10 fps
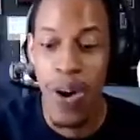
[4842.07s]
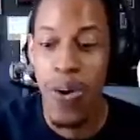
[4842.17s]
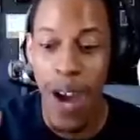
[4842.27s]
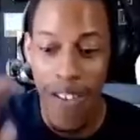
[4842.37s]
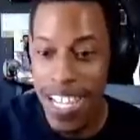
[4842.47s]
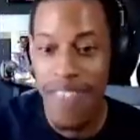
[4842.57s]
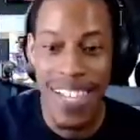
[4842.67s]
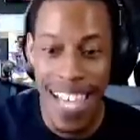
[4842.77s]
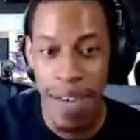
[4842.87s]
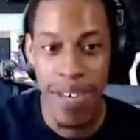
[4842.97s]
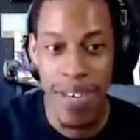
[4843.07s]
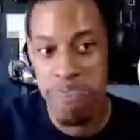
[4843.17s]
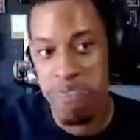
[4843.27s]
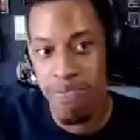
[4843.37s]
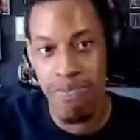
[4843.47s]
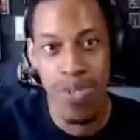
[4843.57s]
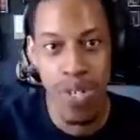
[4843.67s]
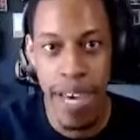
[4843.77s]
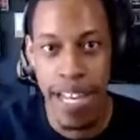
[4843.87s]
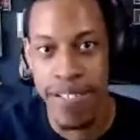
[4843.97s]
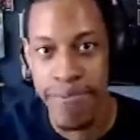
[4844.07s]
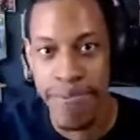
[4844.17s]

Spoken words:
Whoever left a comment, do better.